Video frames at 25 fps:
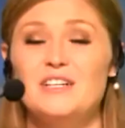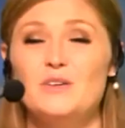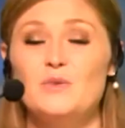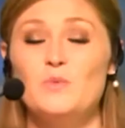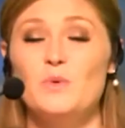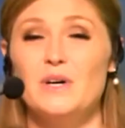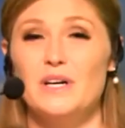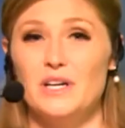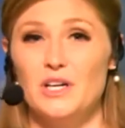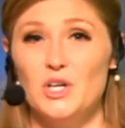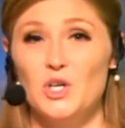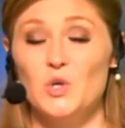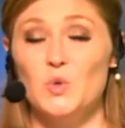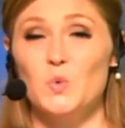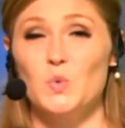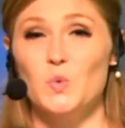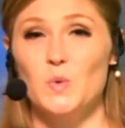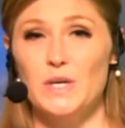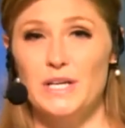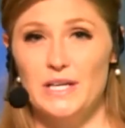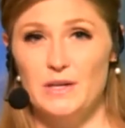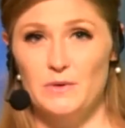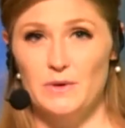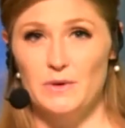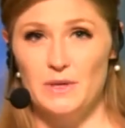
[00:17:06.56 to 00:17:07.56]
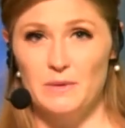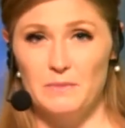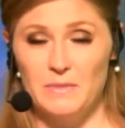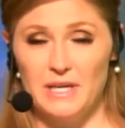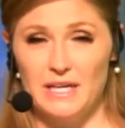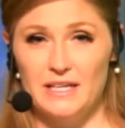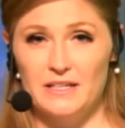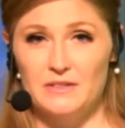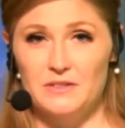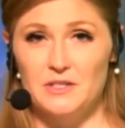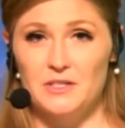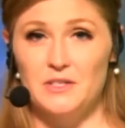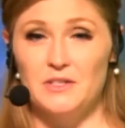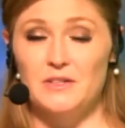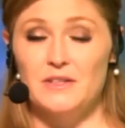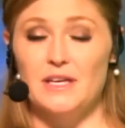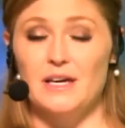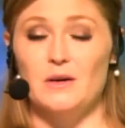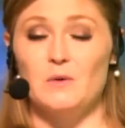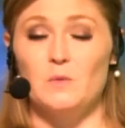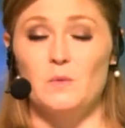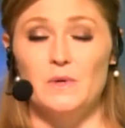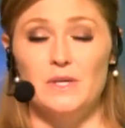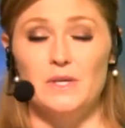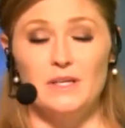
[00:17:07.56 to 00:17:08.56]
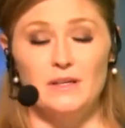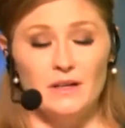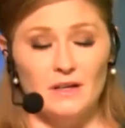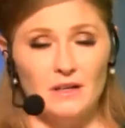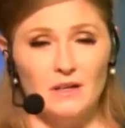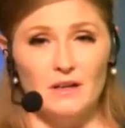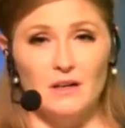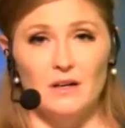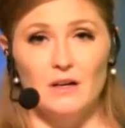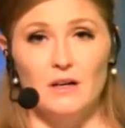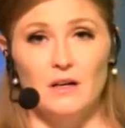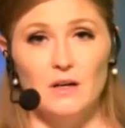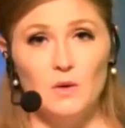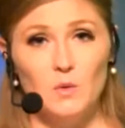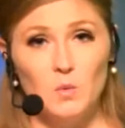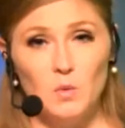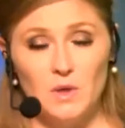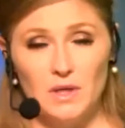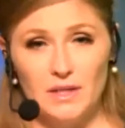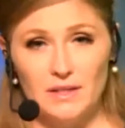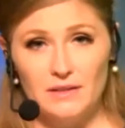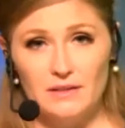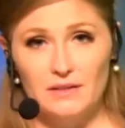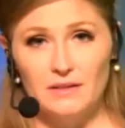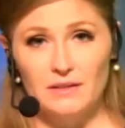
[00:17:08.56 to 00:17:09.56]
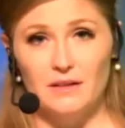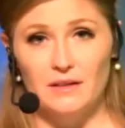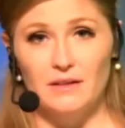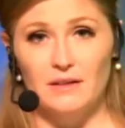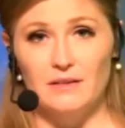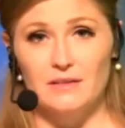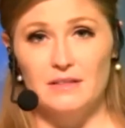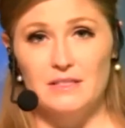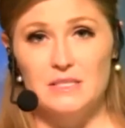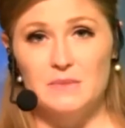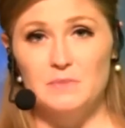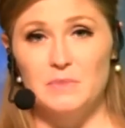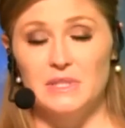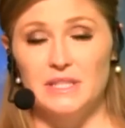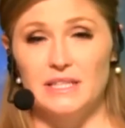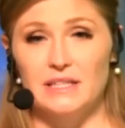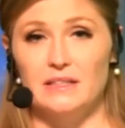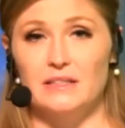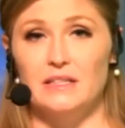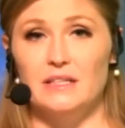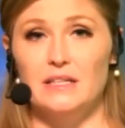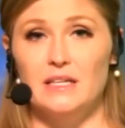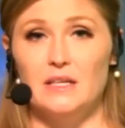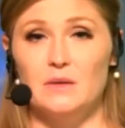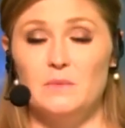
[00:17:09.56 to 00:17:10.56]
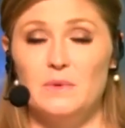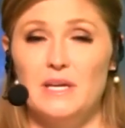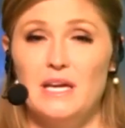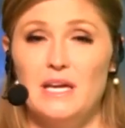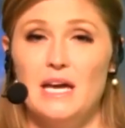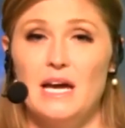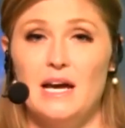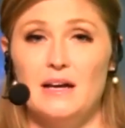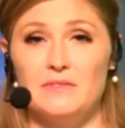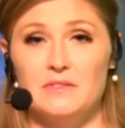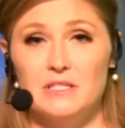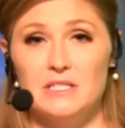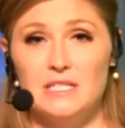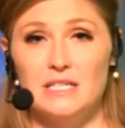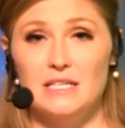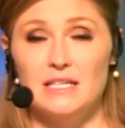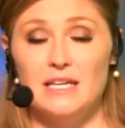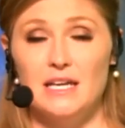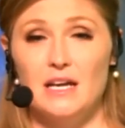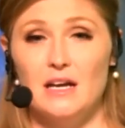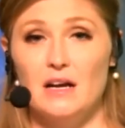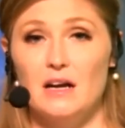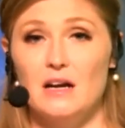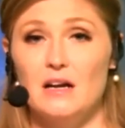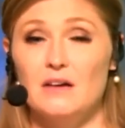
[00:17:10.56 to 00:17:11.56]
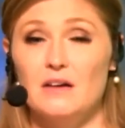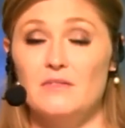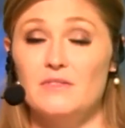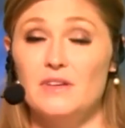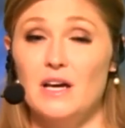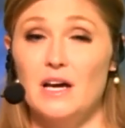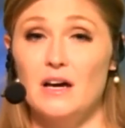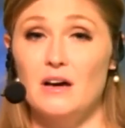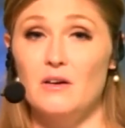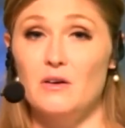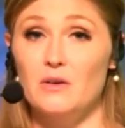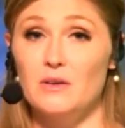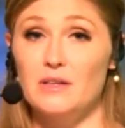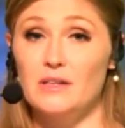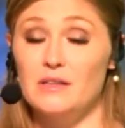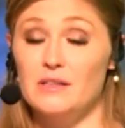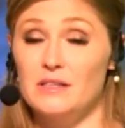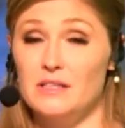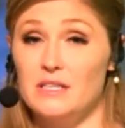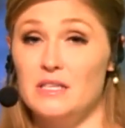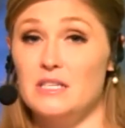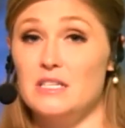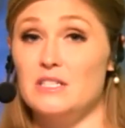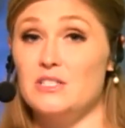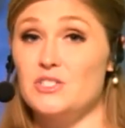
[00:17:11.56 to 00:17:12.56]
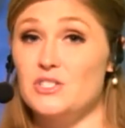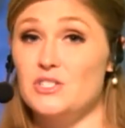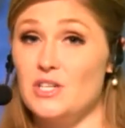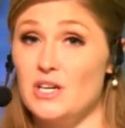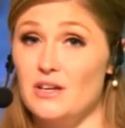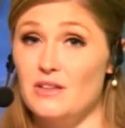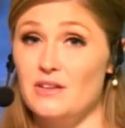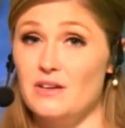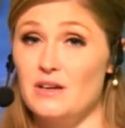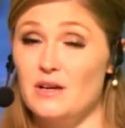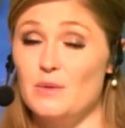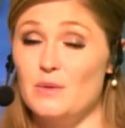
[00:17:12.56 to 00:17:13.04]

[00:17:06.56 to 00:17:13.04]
what a great reminder that we are all one on this planet and we have to take care of not only each other,